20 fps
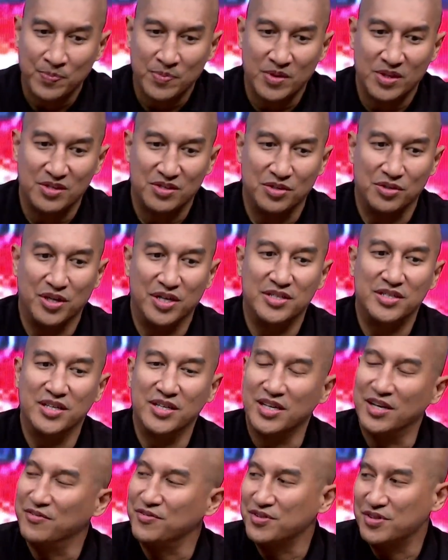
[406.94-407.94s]
So I take
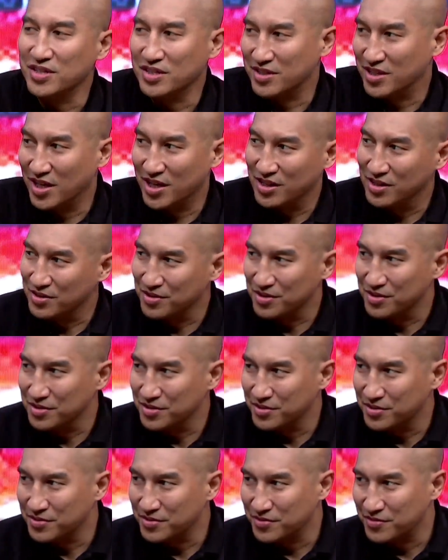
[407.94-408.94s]
everything that I
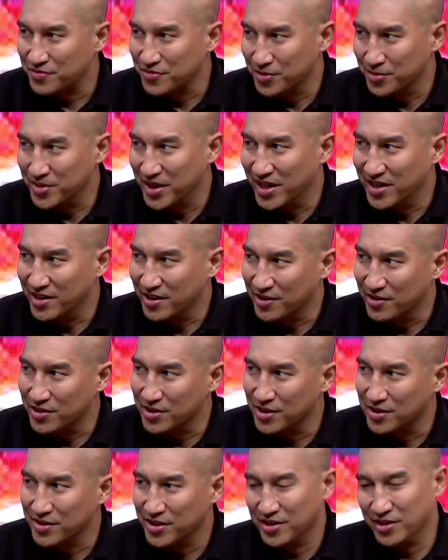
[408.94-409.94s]
learned from that
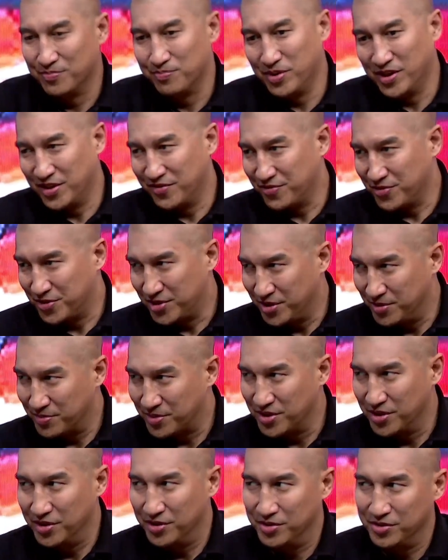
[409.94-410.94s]
era and I'm playing for Tim
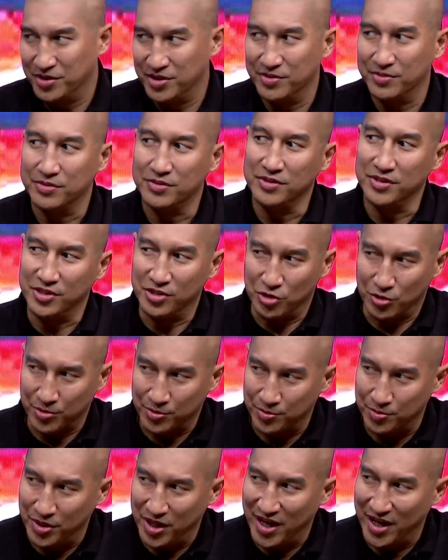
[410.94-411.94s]
Cohn and
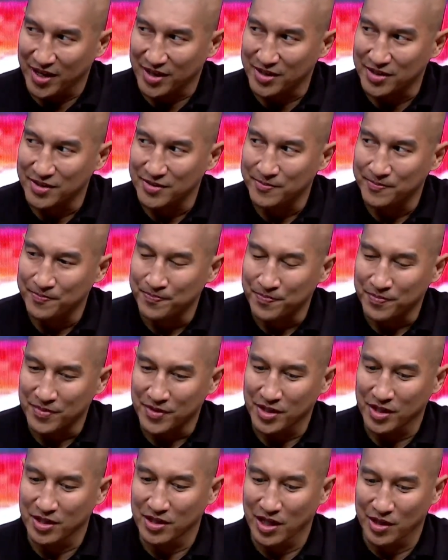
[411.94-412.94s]
Norman Black.
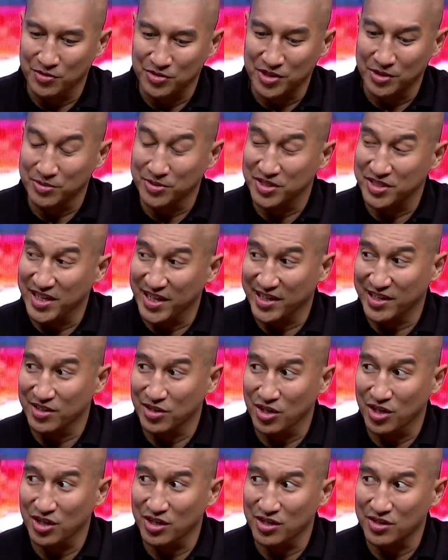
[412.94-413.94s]
I was able to take it
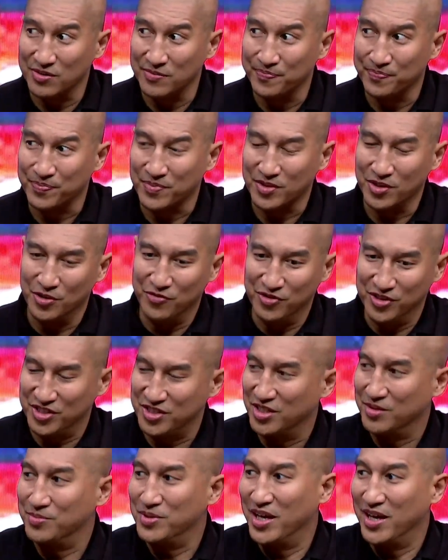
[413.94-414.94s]
all. Hopefully
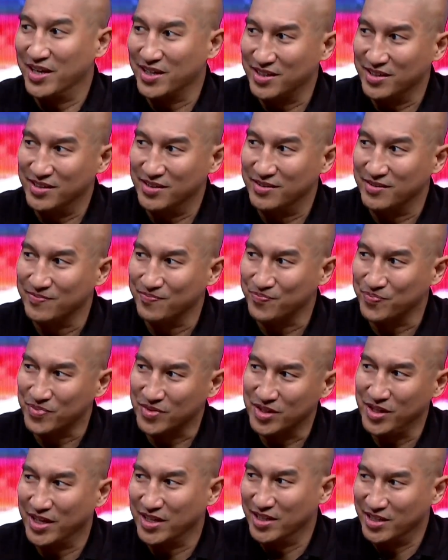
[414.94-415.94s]
someday I
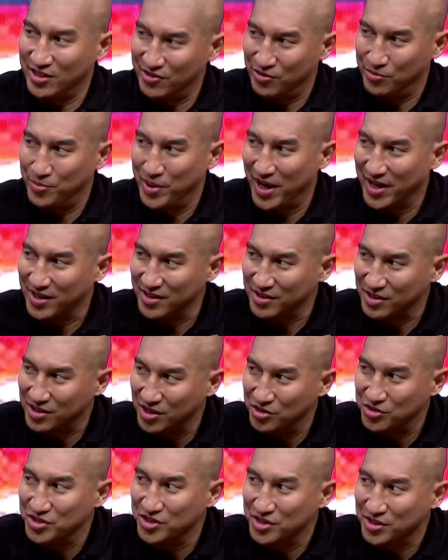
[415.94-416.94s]
can give it back in a
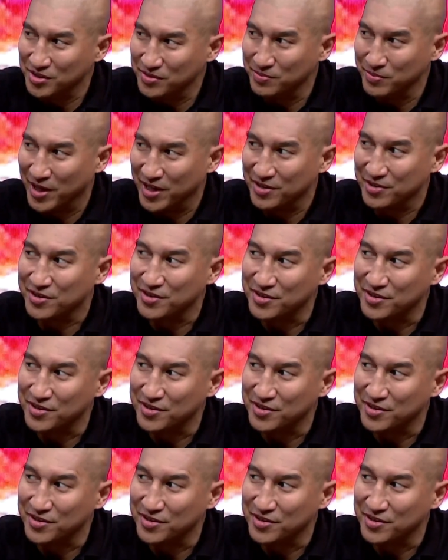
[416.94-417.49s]
coaching manner.